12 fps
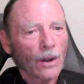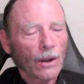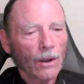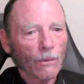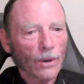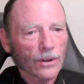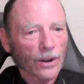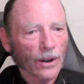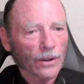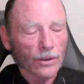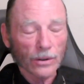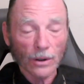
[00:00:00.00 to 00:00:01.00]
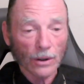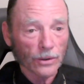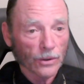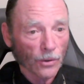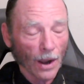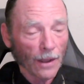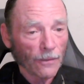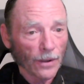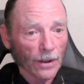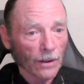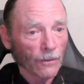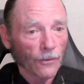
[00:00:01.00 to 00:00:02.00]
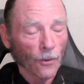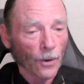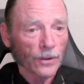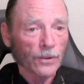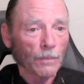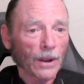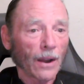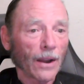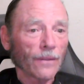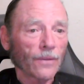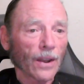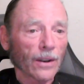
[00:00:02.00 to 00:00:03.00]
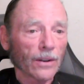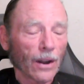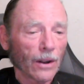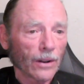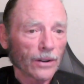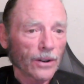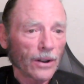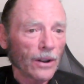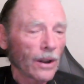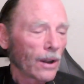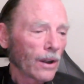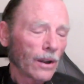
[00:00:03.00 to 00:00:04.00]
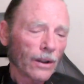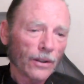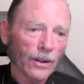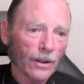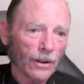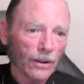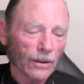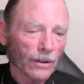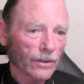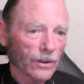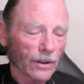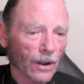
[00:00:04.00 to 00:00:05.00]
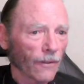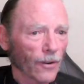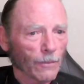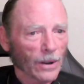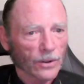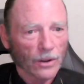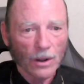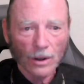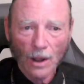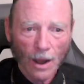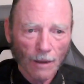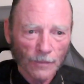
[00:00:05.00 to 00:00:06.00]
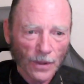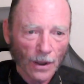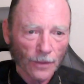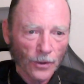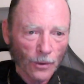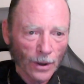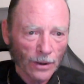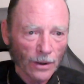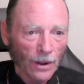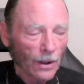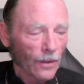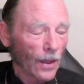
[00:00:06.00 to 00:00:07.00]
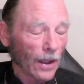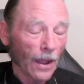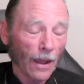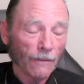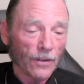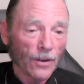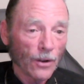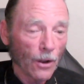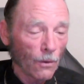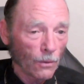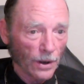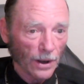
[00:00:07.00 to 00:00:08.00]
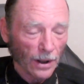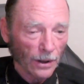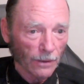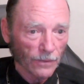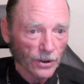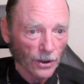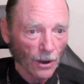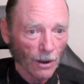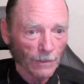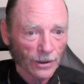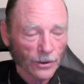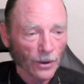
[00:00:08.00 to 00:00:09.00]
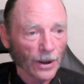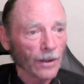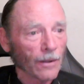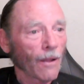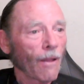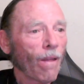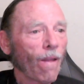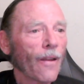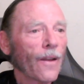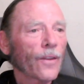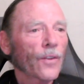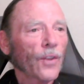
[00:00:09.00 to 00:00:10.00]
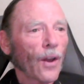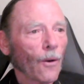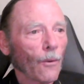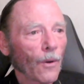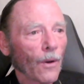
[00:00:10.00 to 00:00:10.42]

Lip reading: which is a driving force behind technology. The governments glommed onto it. They have no need of geometry. So,